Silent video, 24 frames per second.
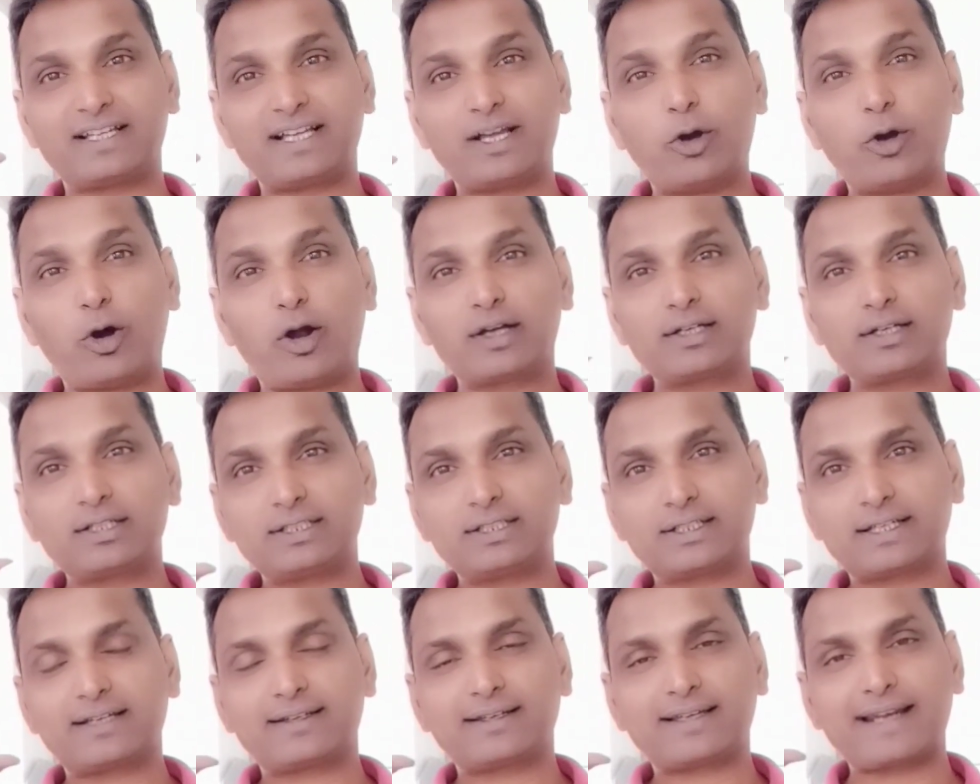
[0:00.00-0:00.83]
got
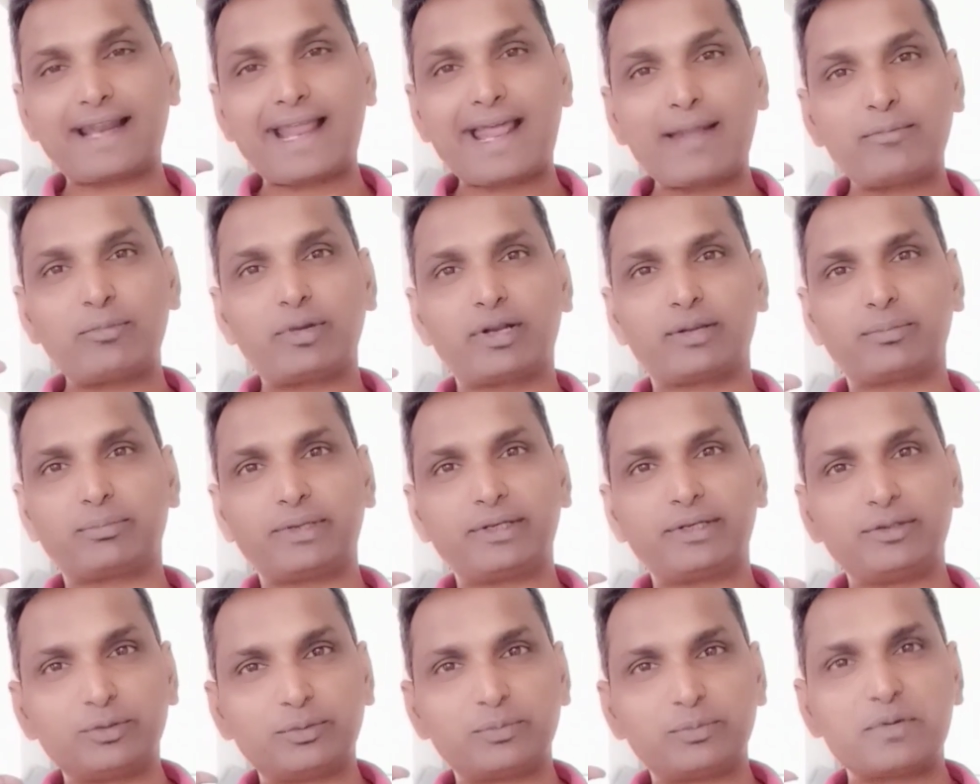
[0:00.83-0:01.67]
crammed up
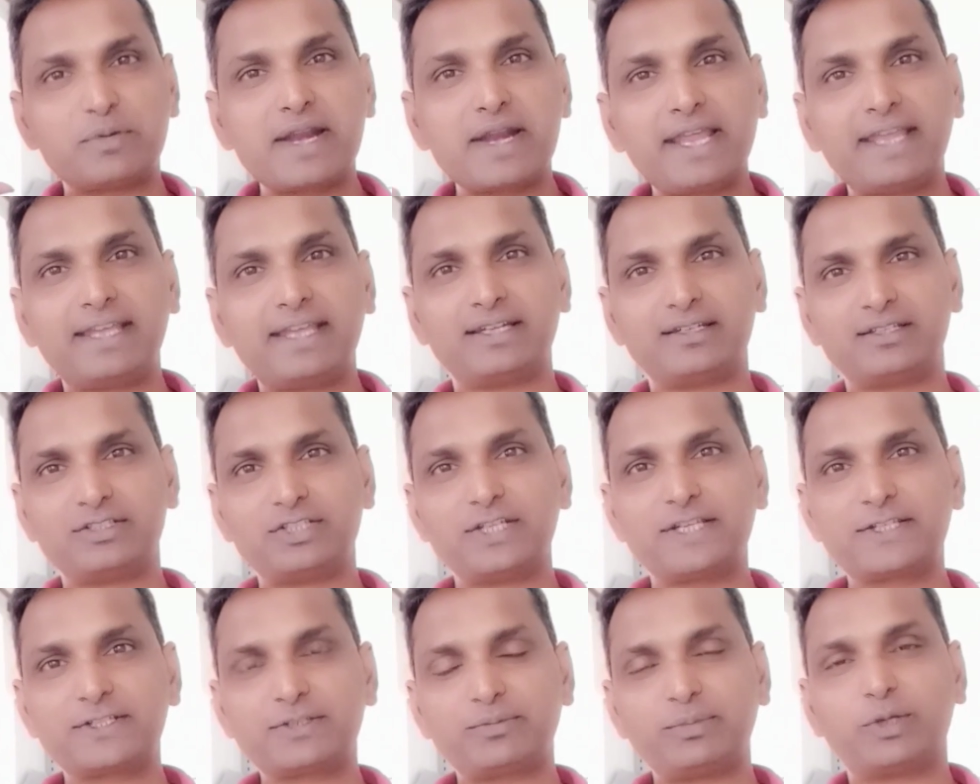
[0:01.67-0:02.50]
in your brain
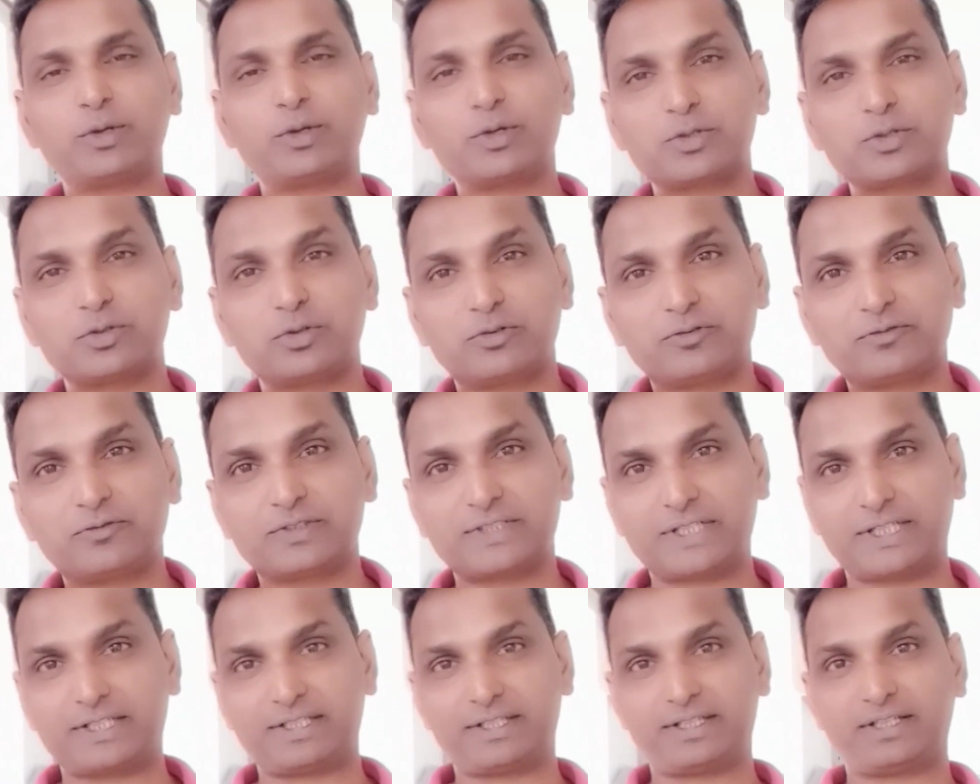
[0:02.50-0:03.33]
just because of
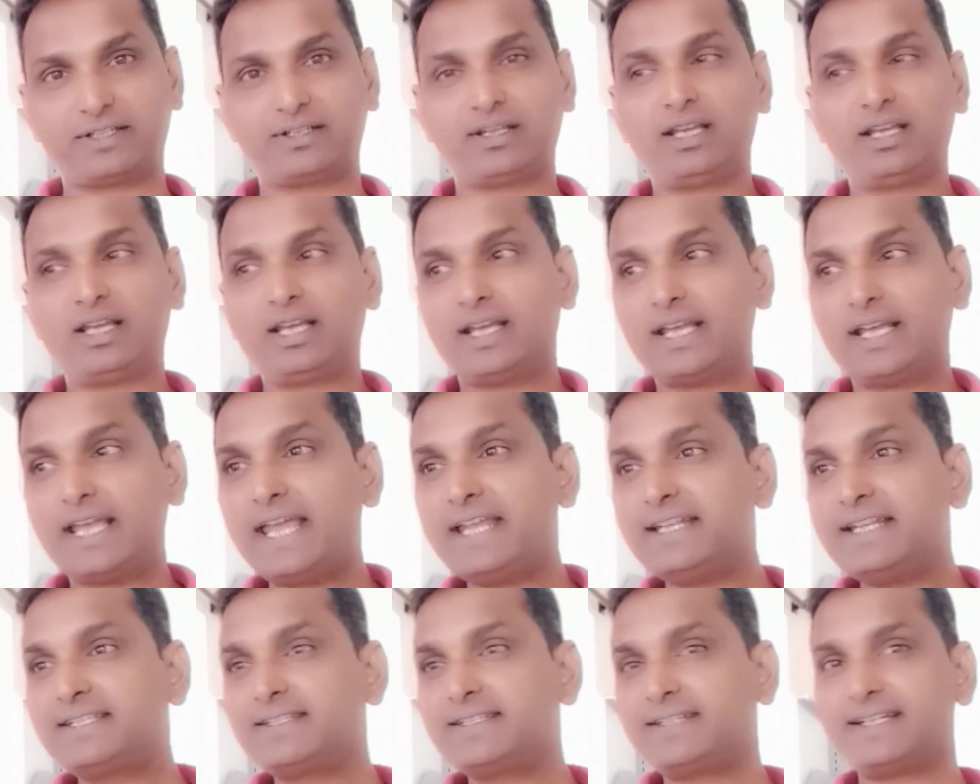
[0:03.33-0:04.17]
certain
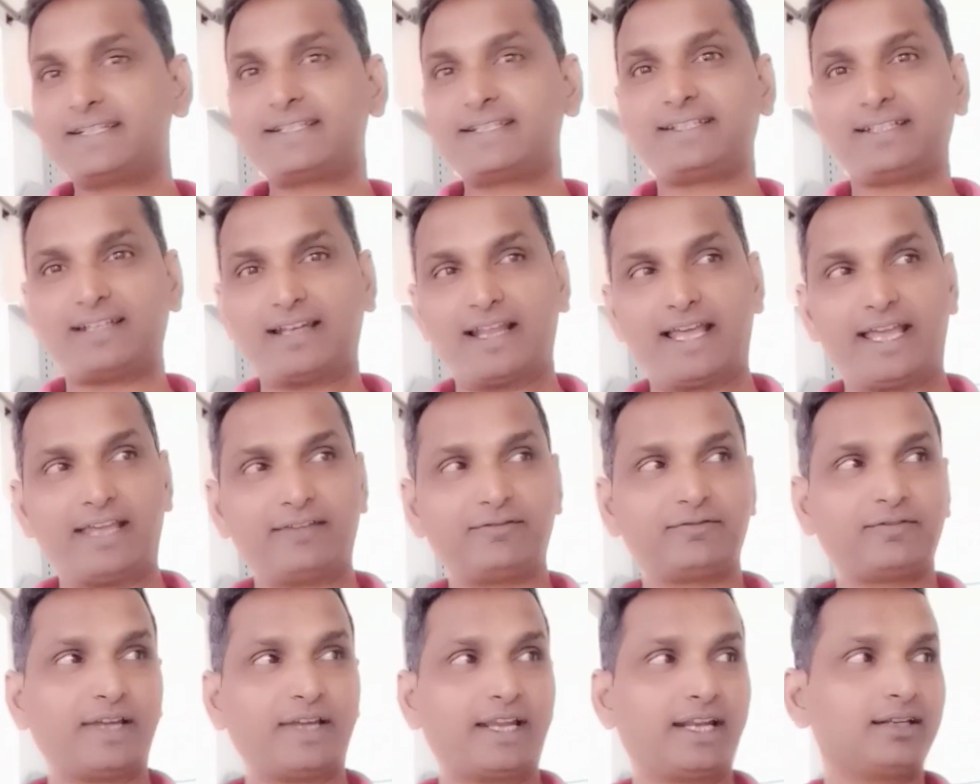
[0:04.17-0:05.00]
incidents in life
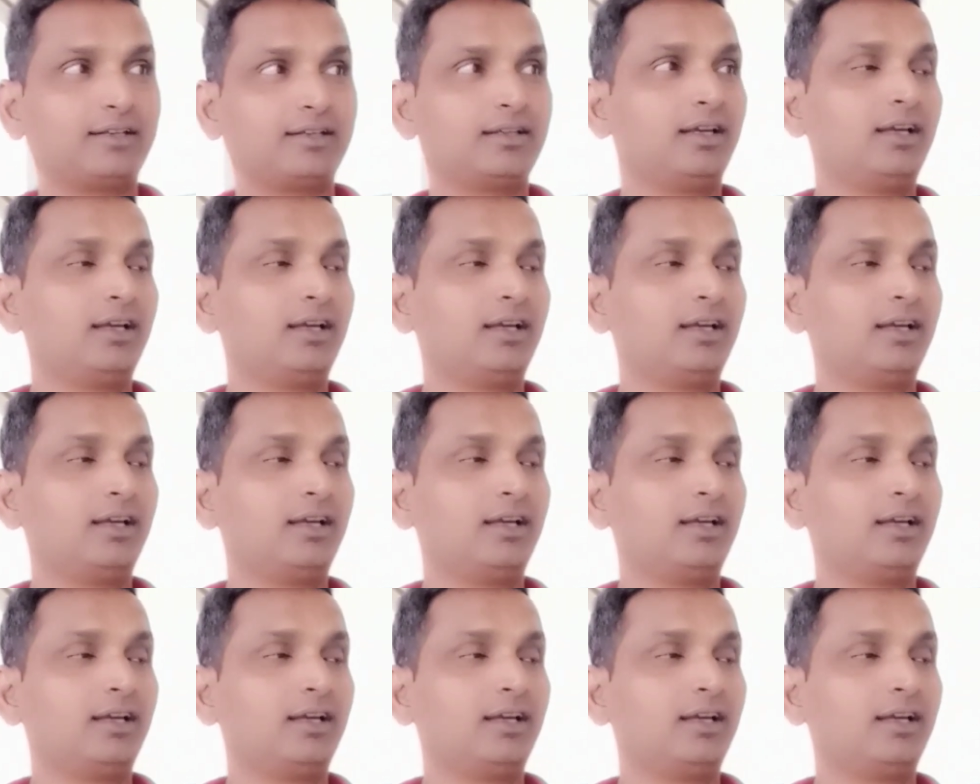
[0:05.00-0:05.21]
and